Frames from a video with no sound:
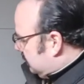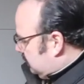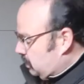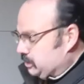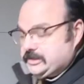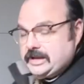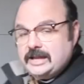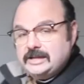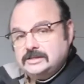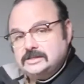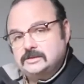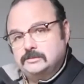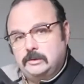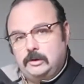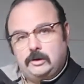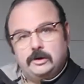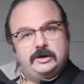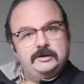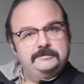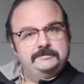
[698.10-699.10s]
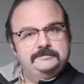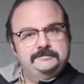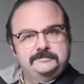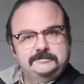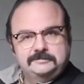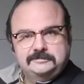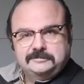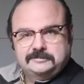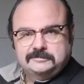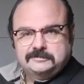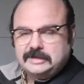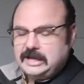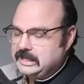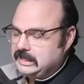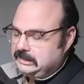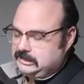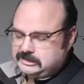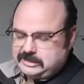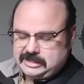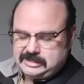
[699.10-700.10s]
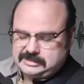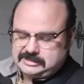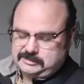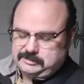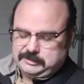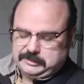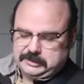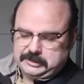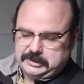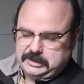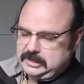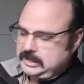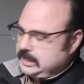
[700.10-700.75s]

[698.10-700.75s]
looked at it some more, and I looked at it some more,